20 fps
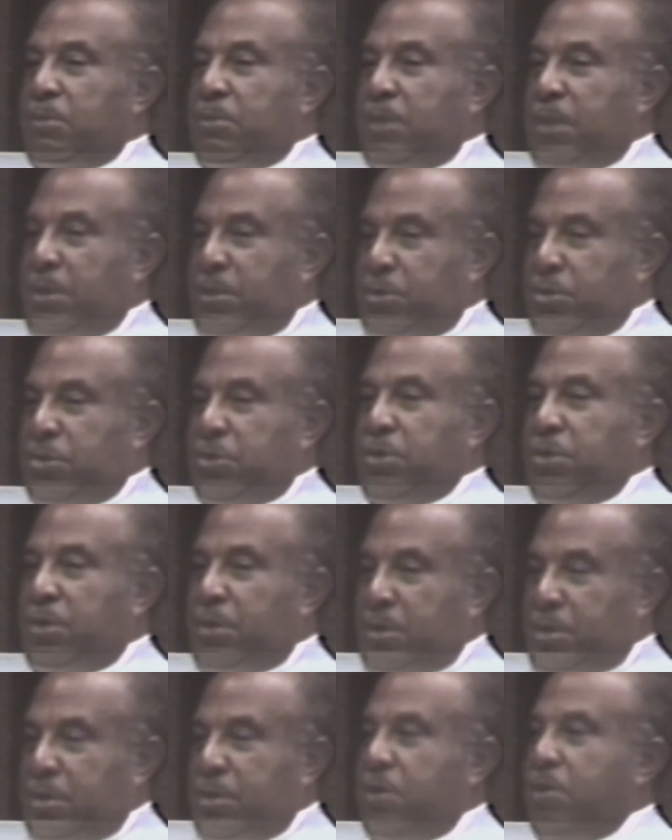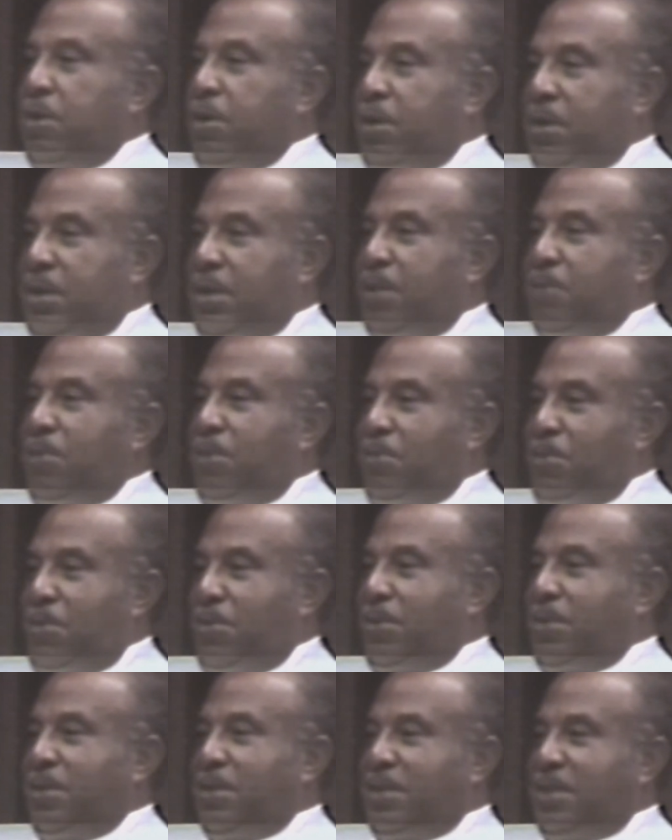they understood or heard that we
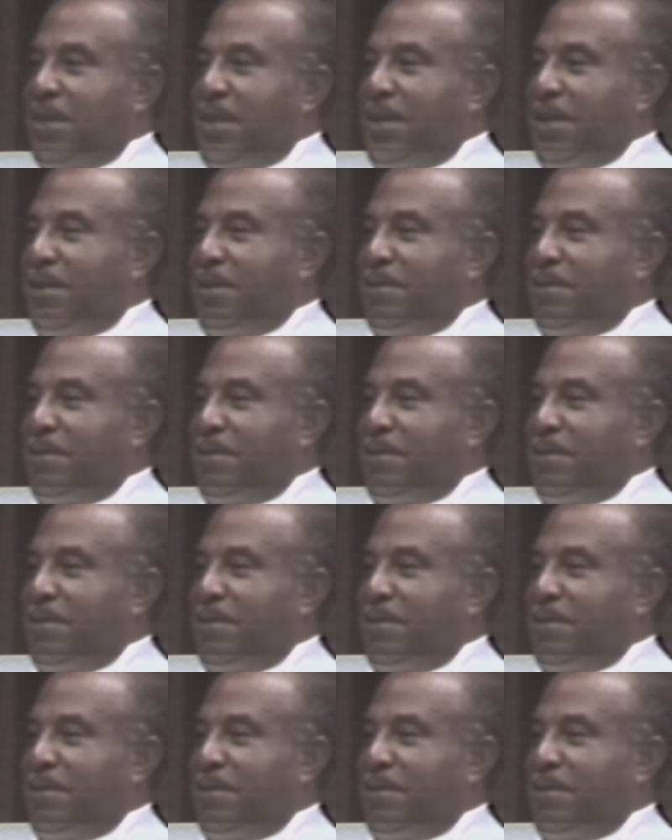wanted to sell.